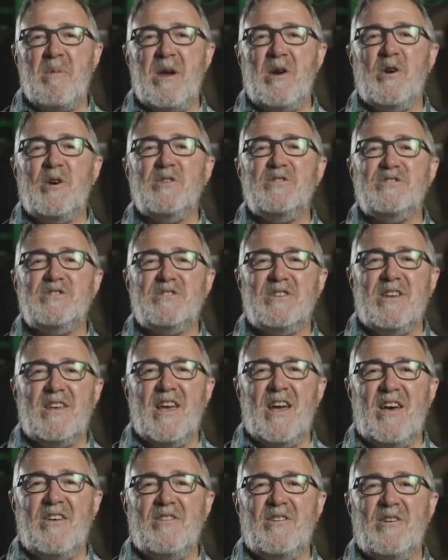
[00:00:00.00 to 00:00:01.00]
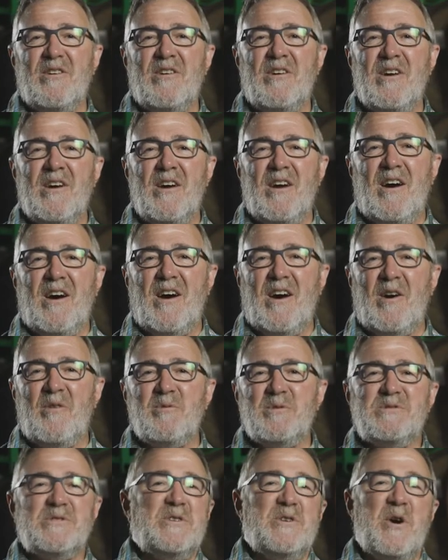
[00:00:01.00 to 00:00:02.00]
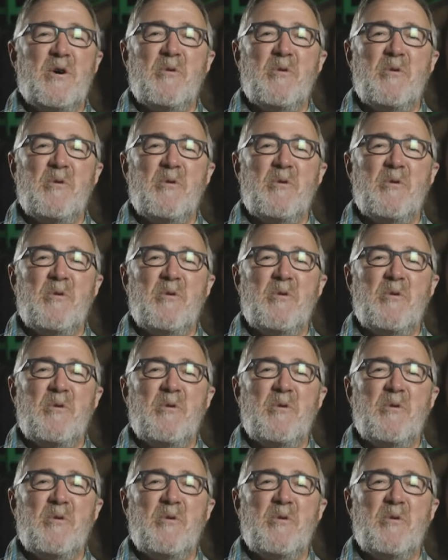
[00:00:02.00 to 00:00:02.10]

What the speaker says: marriage together was a